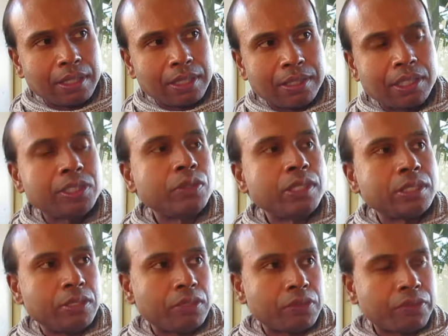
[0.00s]
the
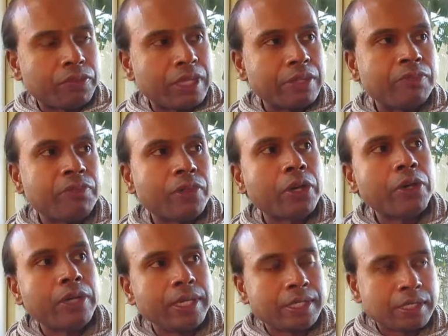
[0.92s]
situation not uh,
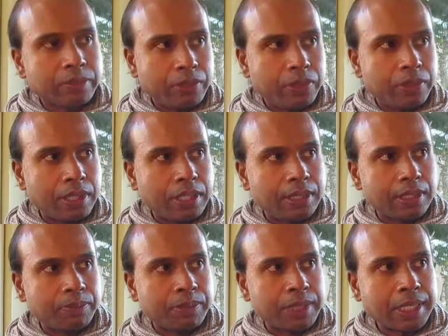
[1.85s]
flowing as smoothly as
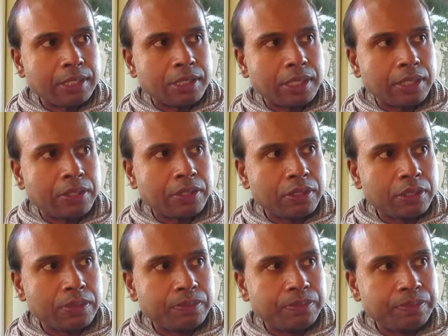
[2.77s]
it potentially could.